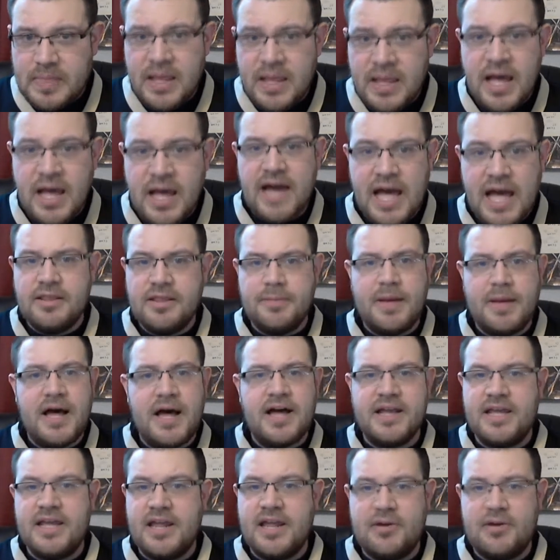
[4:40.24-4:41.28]
out of the
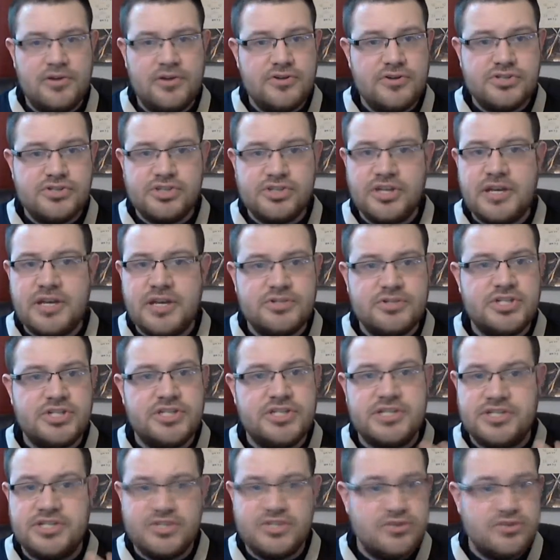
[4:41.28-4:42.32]
pocket. Usually it was
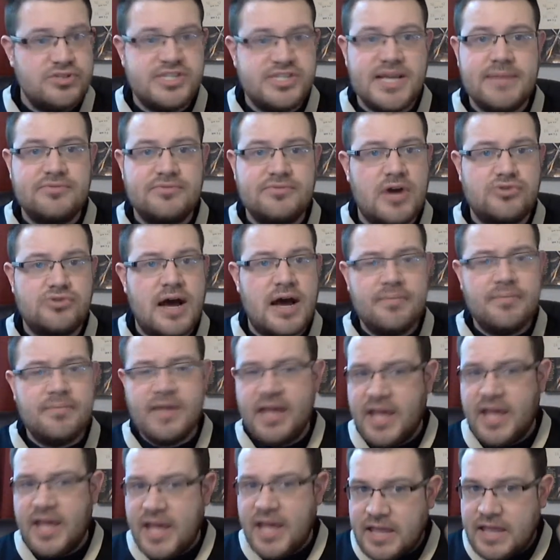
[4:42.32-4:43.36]
just a 2-step
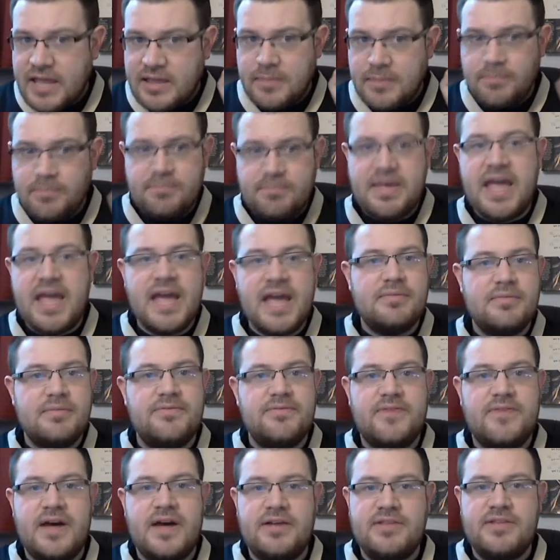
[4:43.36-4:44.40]
drop, and then bam, he
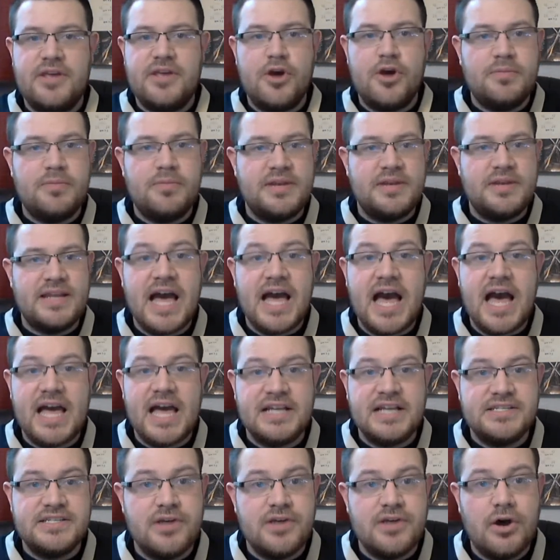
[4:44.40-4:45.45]
found the open
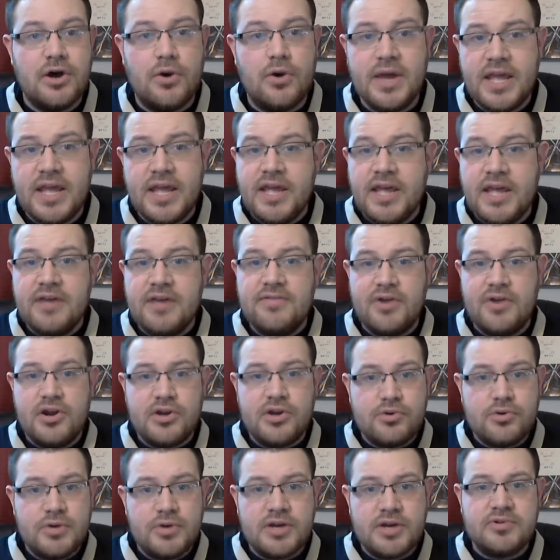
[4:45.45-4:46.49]
guy. So
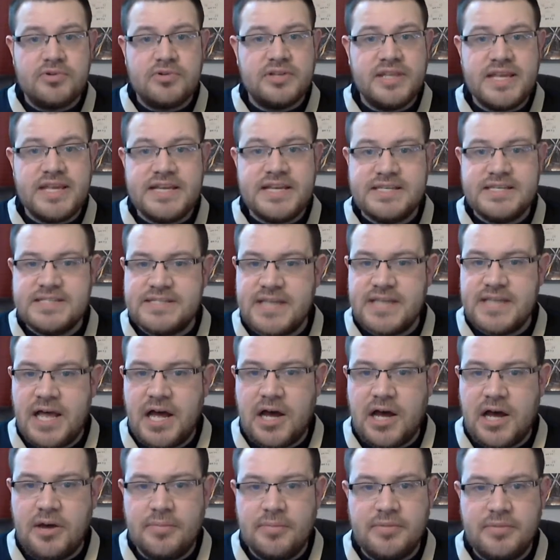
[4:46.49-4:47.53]
very quick release.
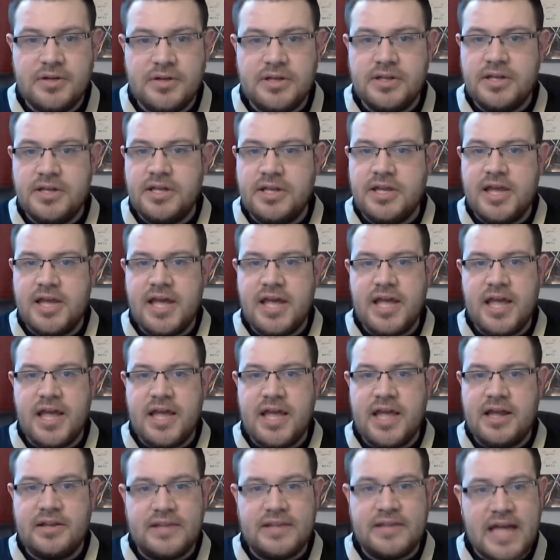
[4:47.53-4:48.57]
And
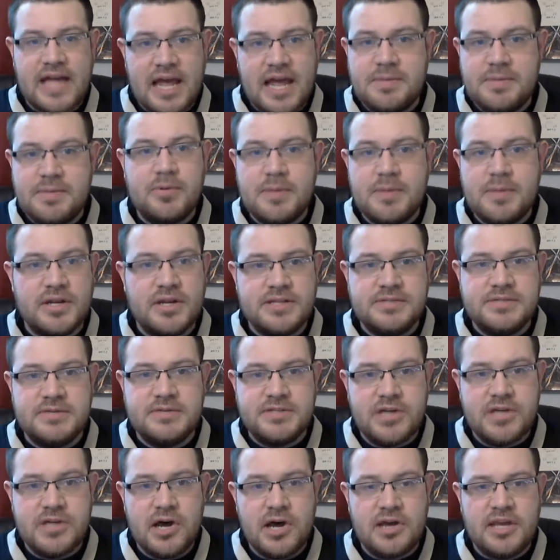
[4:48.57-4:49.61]
a lot of people are going to
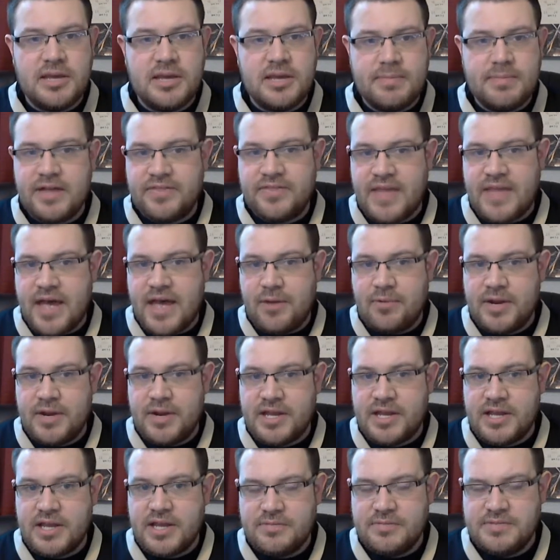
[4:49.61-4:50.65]
be talking about that when
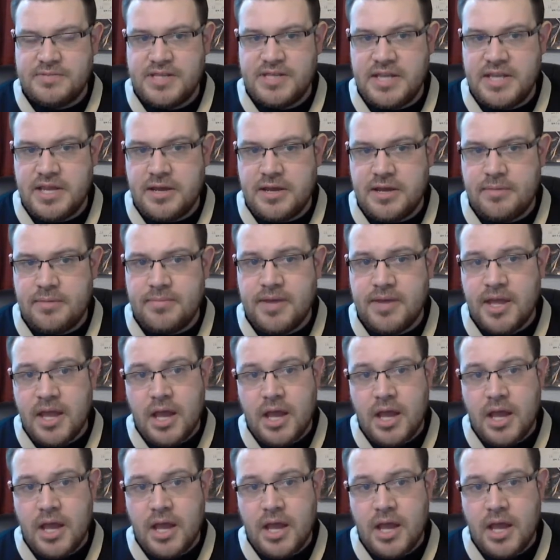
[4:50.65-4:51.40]
it comes to him.